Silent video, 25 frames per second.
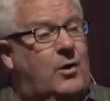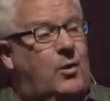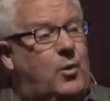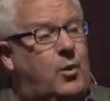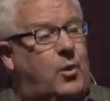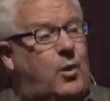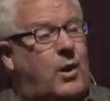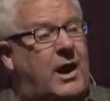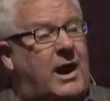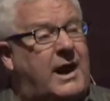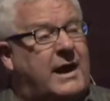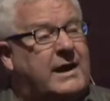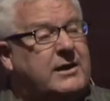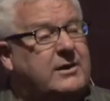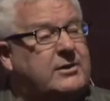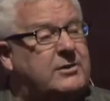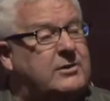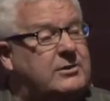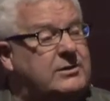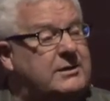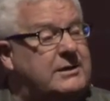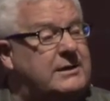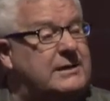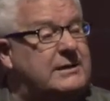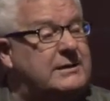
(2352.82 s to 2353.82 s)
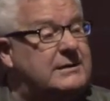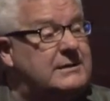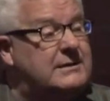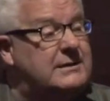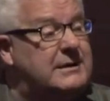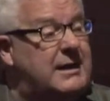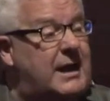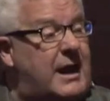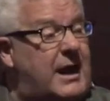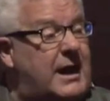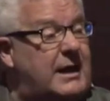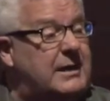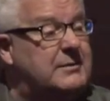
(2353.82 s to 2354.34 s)
Why could it
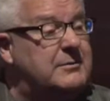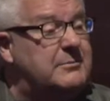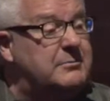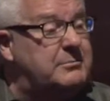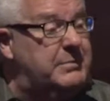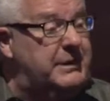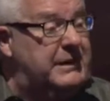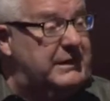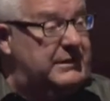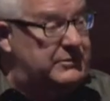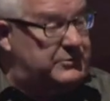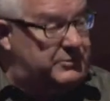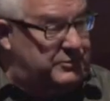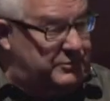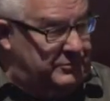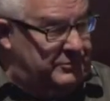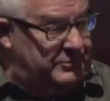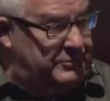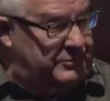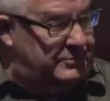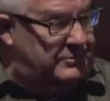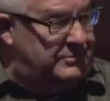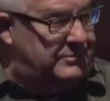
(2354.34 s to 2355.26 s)
not be true